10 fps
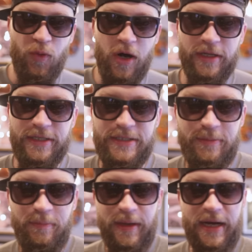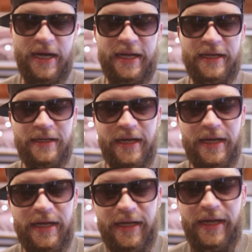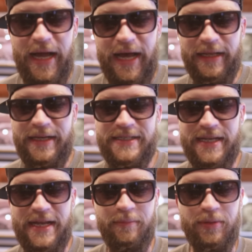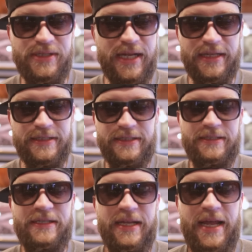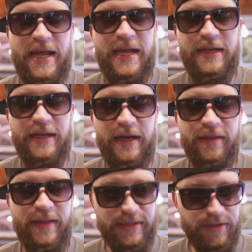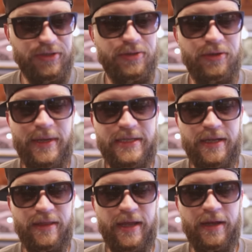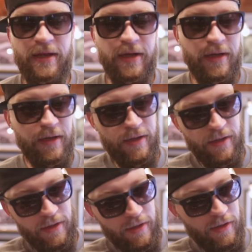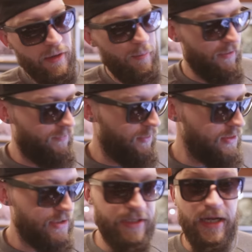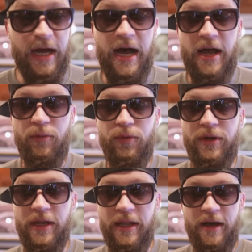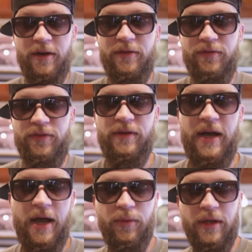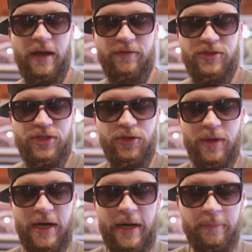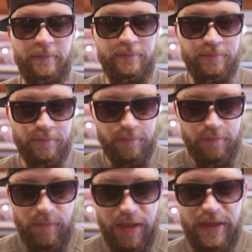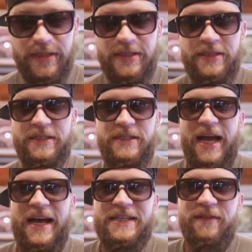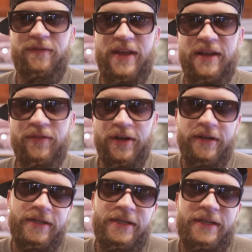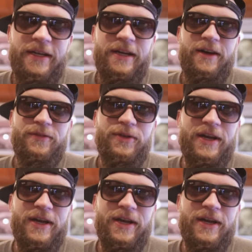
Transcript: wallet by Alakazam Presents, and that's also an amazing thing. But first, I would love to ask a favor of you